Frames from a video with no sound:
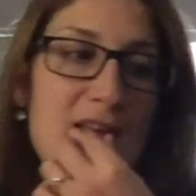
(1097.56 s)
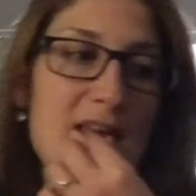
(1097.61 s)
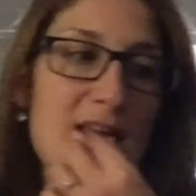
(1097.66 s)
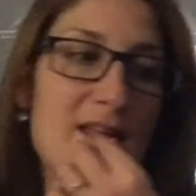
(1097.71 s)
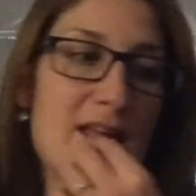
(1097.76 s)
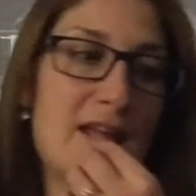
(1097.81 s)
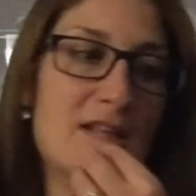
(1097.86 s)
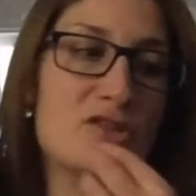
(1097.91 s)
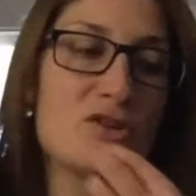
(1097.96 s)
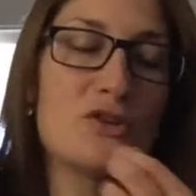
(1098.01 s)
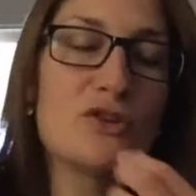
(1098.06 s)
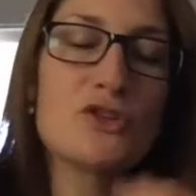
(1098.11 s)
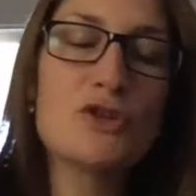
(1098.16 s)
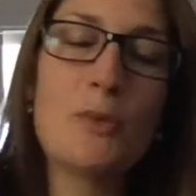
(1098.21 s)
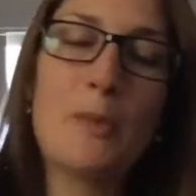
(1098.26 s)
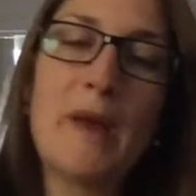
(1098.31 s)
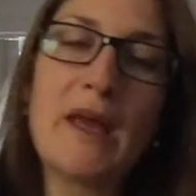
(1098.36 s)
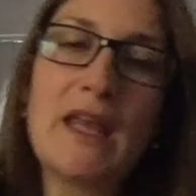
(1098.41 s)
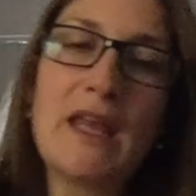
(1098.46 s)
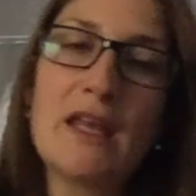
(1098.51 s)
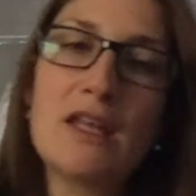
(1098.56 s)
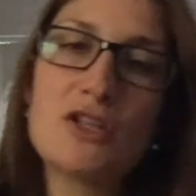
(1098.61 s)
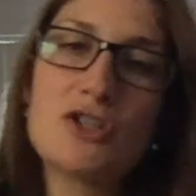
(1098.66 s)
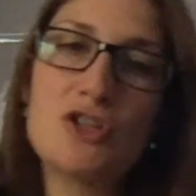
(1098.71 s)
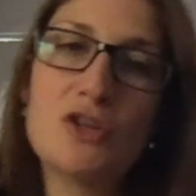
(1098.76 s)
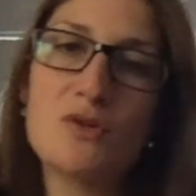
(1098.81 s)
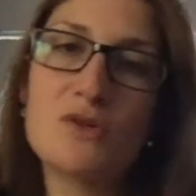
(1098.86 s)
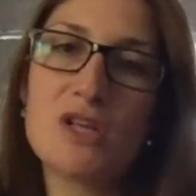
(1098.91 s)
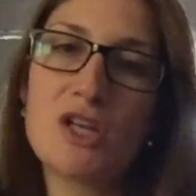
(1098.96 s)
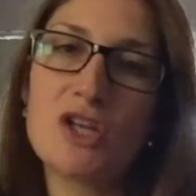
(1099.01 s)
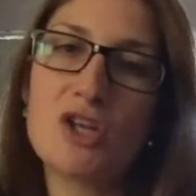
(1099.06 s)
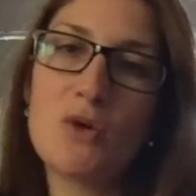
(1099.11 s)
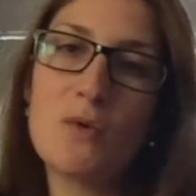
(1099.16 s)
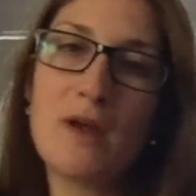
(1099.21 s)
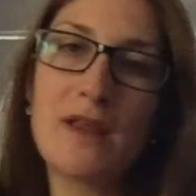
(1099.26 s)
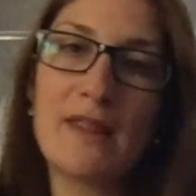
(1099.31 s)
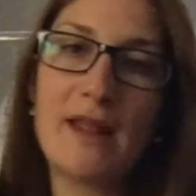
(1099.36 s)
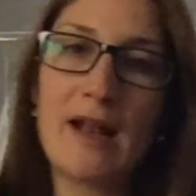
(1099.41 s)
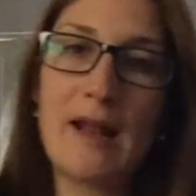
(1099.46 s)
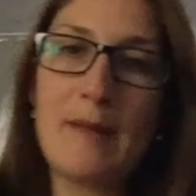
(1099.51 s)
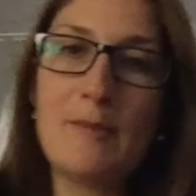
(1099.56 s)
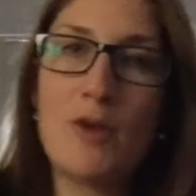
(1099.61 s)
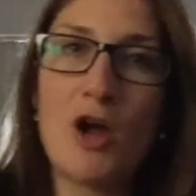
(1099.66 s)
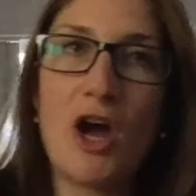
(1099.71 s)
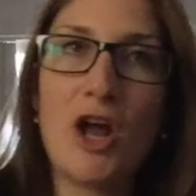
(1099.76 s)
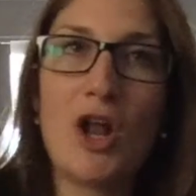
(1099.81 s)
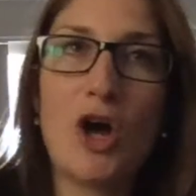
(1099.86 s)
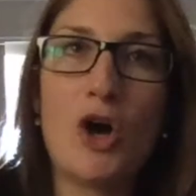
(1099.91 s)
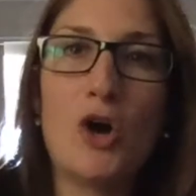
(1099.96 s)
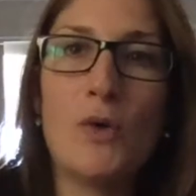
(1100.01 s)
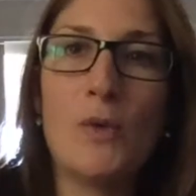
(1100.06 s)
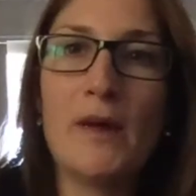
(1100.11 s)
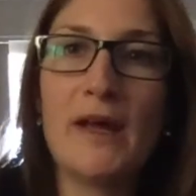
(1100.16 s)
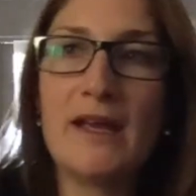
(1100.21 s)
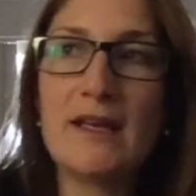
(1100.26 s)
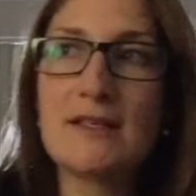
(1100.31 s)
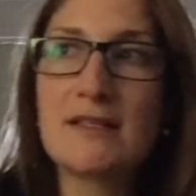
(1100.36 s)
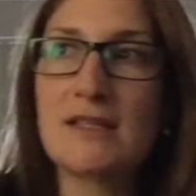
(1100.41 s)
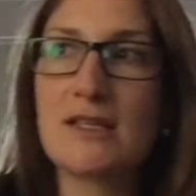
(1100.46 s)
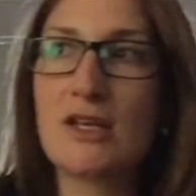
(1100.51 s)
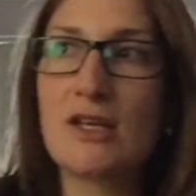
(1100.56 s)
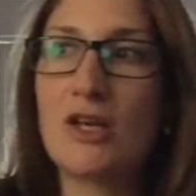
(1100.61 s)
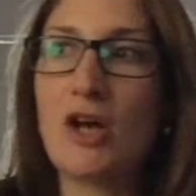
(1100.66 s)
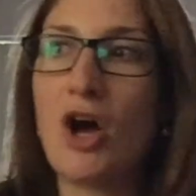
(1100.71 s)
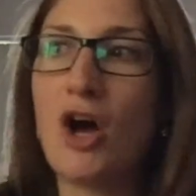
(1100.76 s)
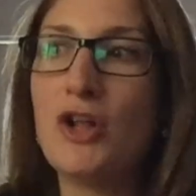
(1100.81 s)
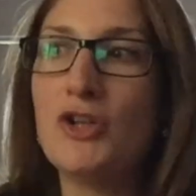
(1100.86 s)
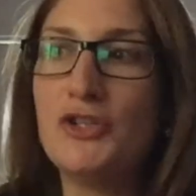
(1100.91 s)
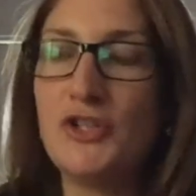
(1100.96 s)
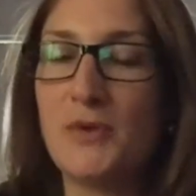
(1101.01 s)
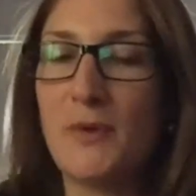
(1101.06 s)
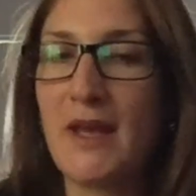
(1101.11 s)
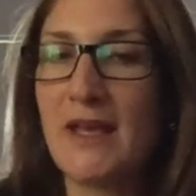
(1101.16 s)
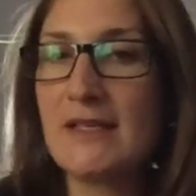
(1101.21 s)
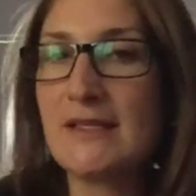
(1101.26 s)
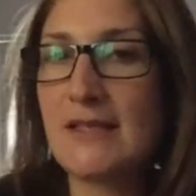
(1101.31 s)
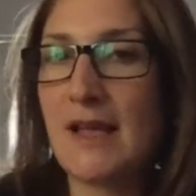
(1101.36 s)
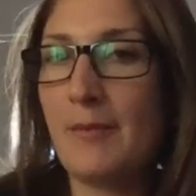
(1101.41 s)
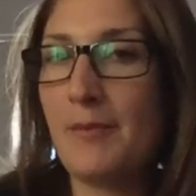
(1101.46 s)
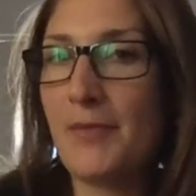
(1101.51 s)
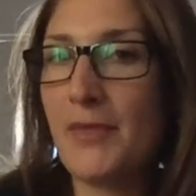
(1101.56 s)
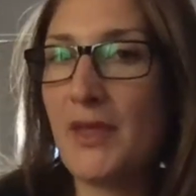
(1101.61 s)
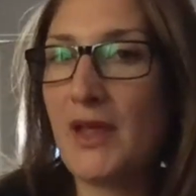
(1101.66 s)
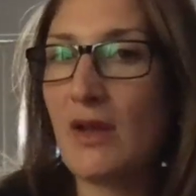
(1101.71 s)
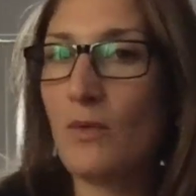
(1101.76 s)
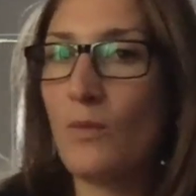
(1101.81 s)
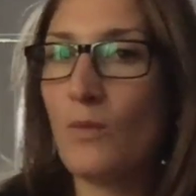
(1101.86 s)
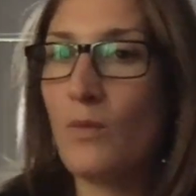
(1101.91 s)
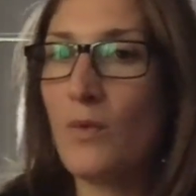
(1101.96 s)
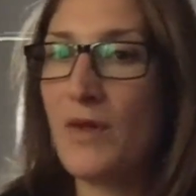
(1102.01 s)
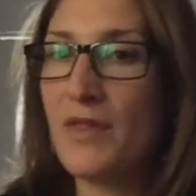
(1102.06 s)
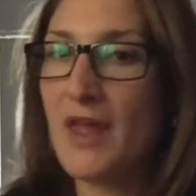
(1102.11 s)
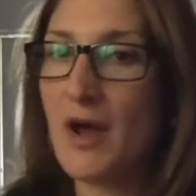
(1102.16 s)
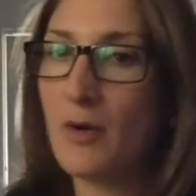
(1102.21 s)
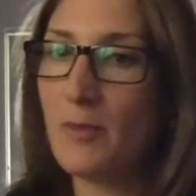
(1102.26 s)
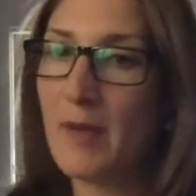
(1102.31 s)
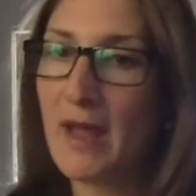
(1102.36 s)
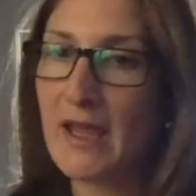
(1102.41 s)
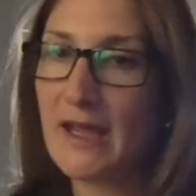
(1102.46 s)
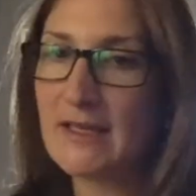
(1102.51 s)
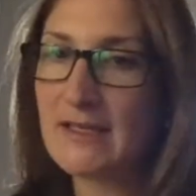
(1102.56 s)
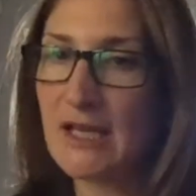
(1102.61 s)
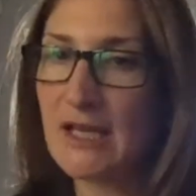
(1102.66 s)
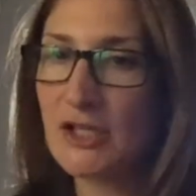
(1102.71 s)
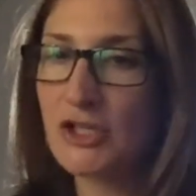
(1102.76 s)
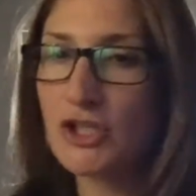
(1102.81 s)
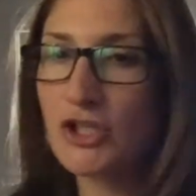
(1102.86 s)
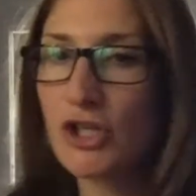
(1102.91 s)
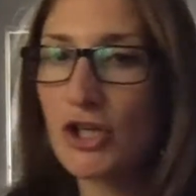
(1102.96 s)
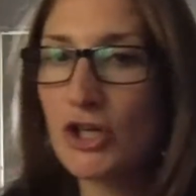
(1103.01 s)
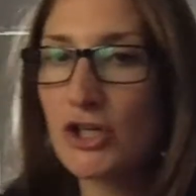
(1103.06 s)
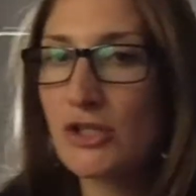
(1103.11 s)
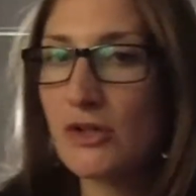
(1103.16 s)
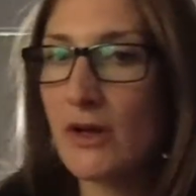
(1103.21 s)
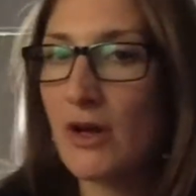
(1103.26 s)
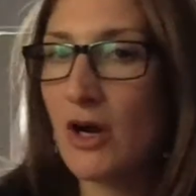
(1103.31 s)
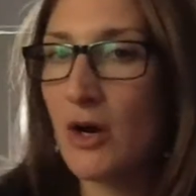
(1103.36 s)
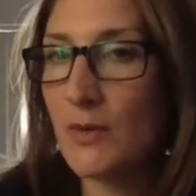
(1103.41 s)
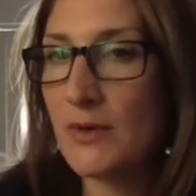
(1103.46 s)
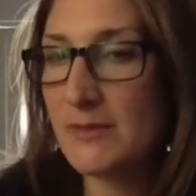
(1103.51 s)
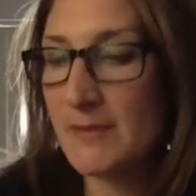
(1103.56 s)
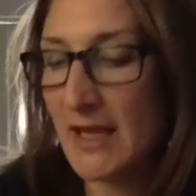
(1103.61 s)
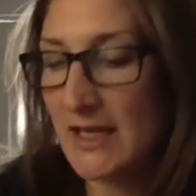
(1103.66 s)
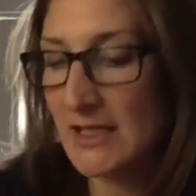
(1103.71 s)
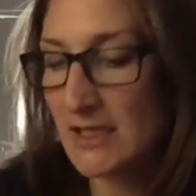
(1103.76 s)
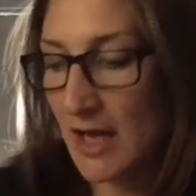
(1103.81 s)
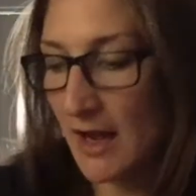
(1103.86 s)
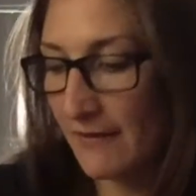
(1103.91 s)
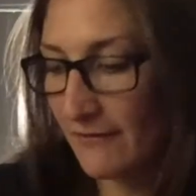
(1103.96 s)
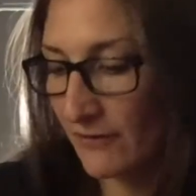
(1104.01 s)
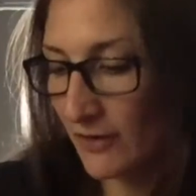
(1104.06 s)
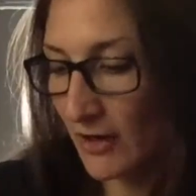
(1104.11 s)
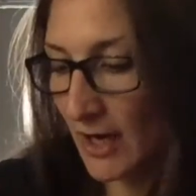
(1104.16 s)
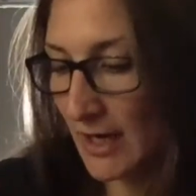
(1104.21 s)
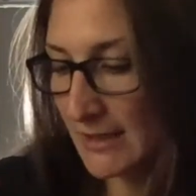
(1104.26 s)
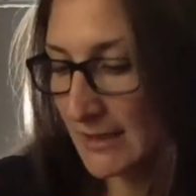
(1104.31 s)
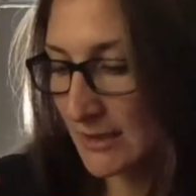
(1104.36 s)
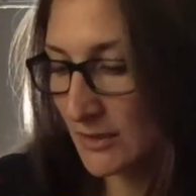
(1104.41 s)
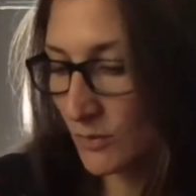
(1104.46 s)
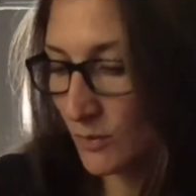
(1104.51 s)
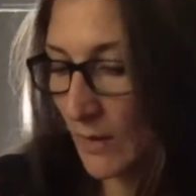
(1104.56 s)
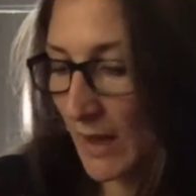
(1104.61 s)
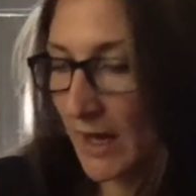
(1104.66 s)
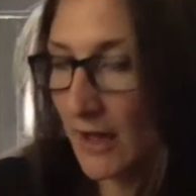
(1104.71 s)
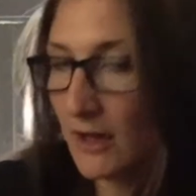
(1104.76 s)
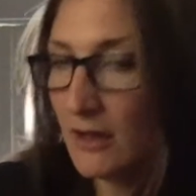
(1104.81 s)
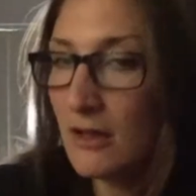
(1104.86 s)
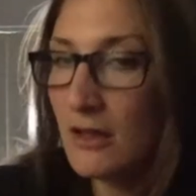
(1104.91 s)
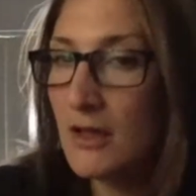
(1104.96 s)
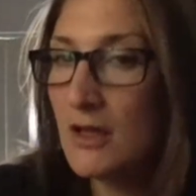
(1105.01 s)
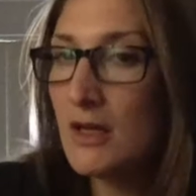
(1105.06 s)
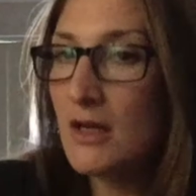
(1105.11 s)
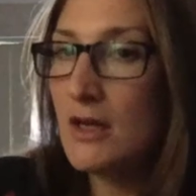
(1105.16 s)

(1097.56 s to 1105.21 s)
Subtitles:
it's also picking and choosing, knowing that I'm not always doing something without paying attention to her. So I always make time for us as well.